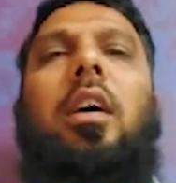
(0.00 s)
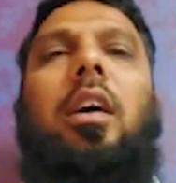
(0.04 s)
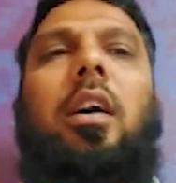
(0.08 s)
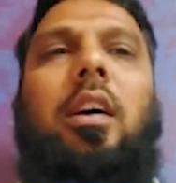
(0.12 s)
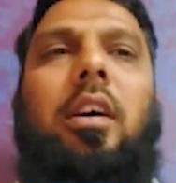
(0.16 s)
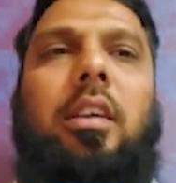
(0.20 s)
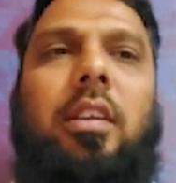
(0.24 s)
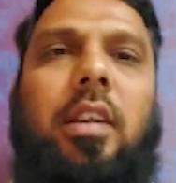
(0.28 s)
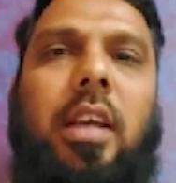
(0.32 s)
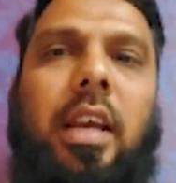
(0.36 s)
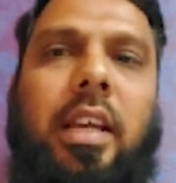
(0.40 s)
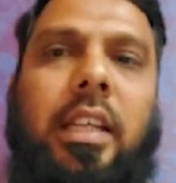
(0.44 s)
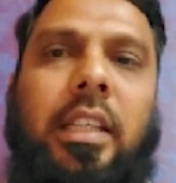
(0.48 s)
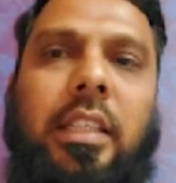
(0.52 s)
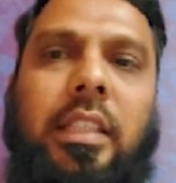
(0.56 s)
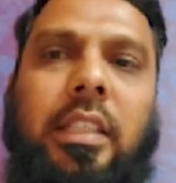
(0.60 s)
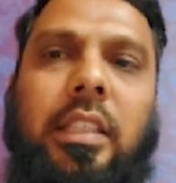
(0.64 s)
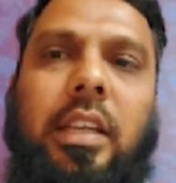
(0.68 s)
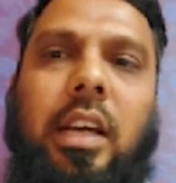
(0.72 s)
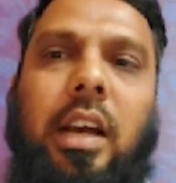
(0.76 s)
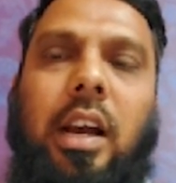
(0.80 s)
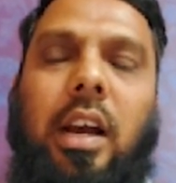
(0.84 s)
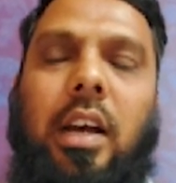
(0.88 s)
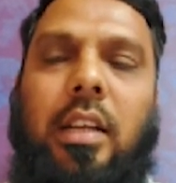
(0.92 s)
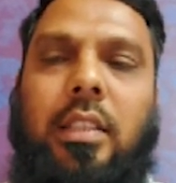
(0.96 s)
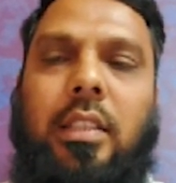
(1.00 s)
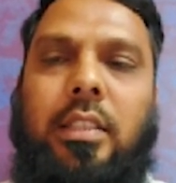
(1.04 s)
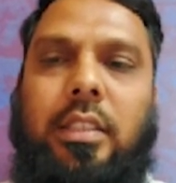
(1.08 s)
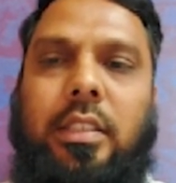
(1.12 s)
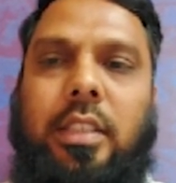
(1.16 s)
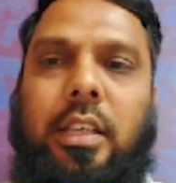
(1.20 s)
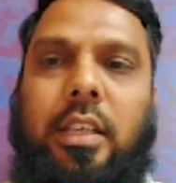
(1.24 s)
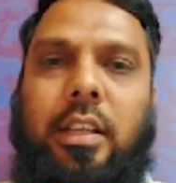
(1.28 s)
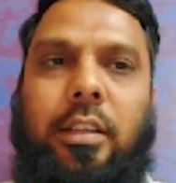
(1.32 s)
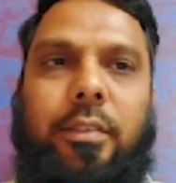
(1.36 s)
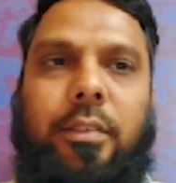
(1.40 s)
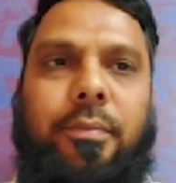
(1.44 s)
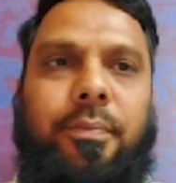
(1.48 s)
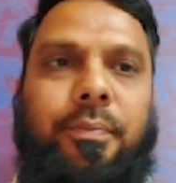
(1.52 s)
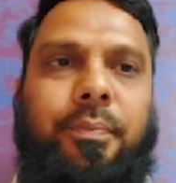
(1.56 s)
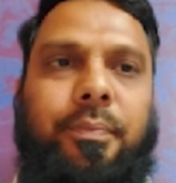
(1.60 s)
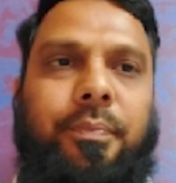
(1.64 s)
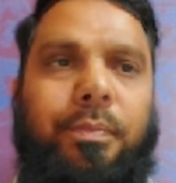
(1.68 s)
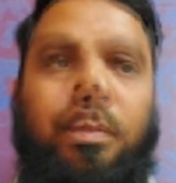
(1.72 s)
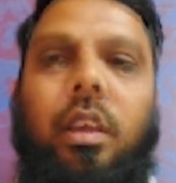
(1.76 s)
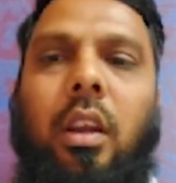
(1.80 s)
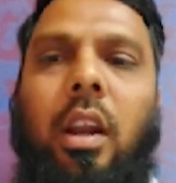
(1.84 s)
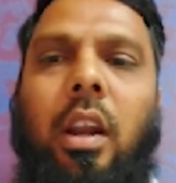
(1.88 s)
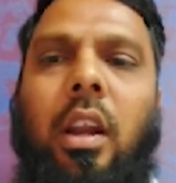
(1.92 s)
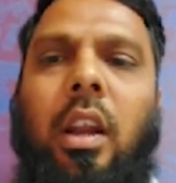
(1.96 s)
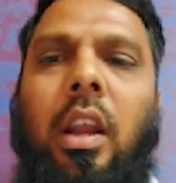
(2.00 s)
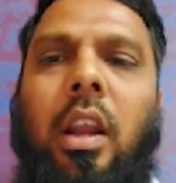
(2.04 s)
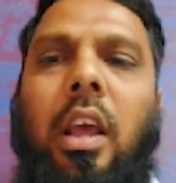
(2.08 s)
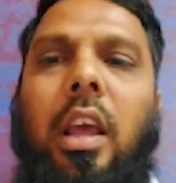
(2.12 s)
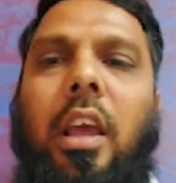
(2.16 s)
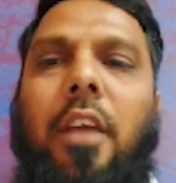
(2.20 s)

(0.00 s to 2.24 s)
right answer, right?